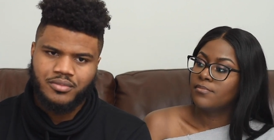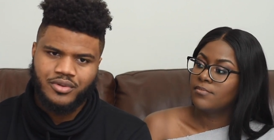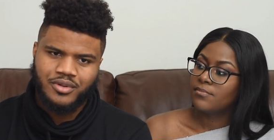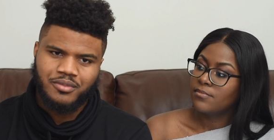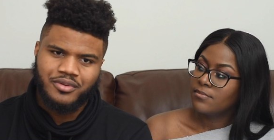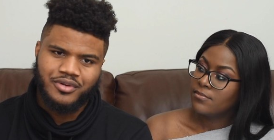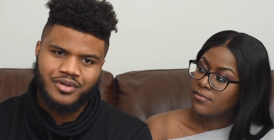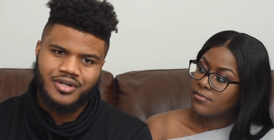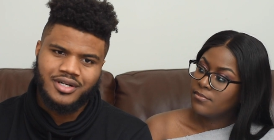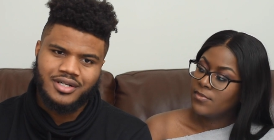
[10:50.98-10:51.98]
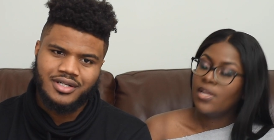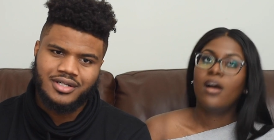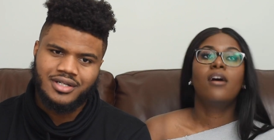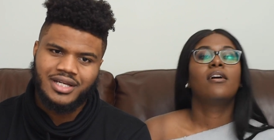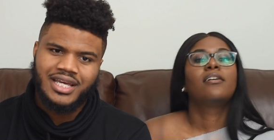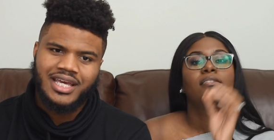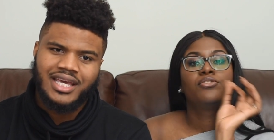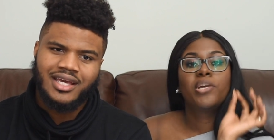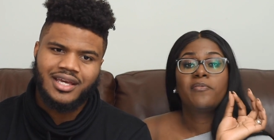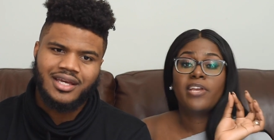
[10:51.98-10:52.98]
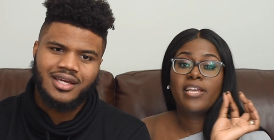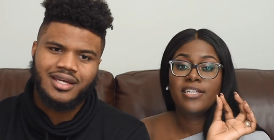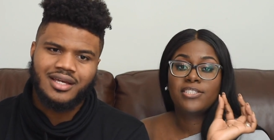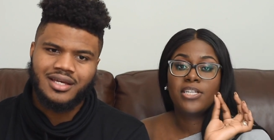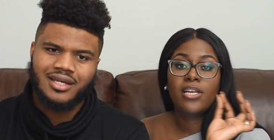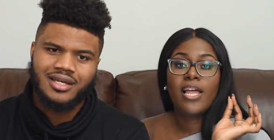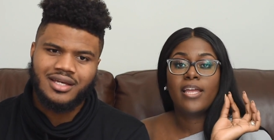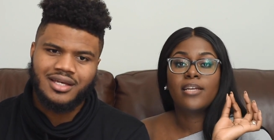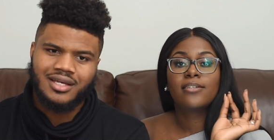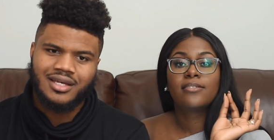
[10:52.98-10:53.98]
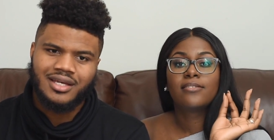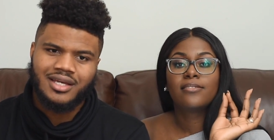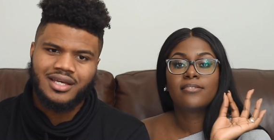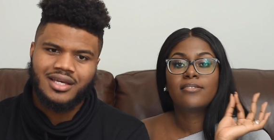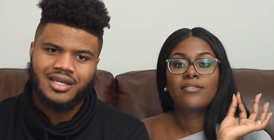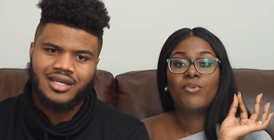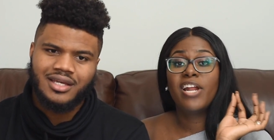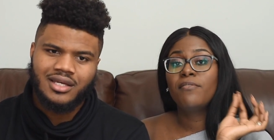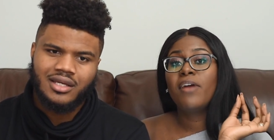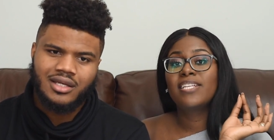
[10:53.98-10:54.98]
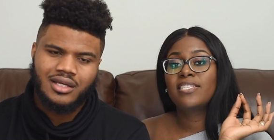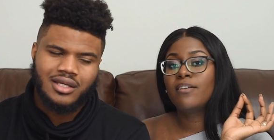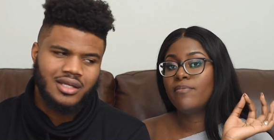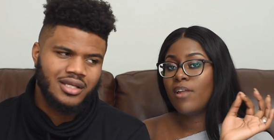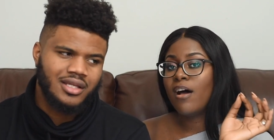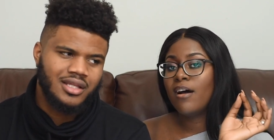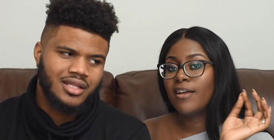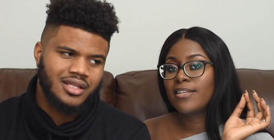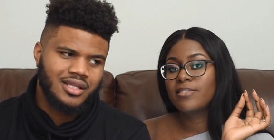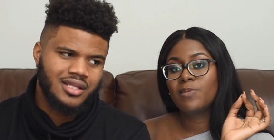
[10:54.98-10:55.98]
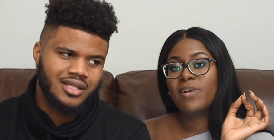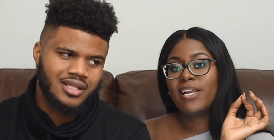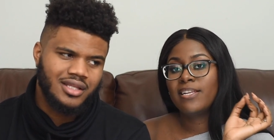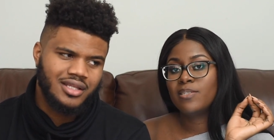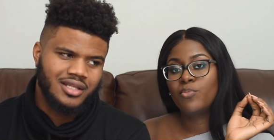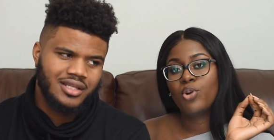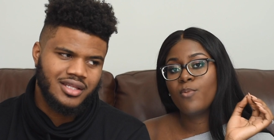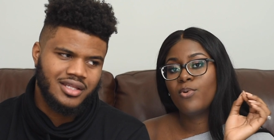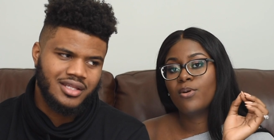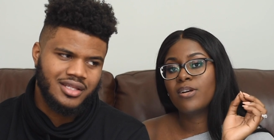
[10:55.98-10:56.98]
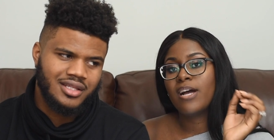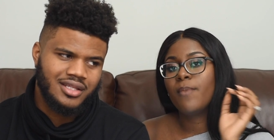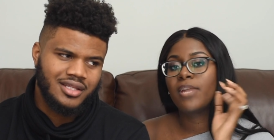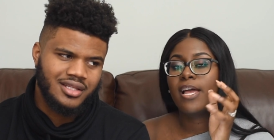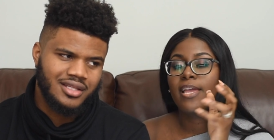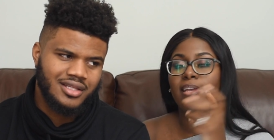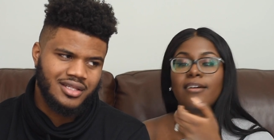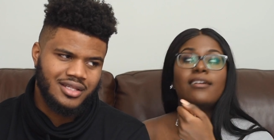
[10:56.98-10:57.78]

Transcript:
Speaker 1: Bora Bora.
Speaker 2: Oh, dream of vacation. Like, whenever I see a vlog and somebody's in Bora Bora, I'm like,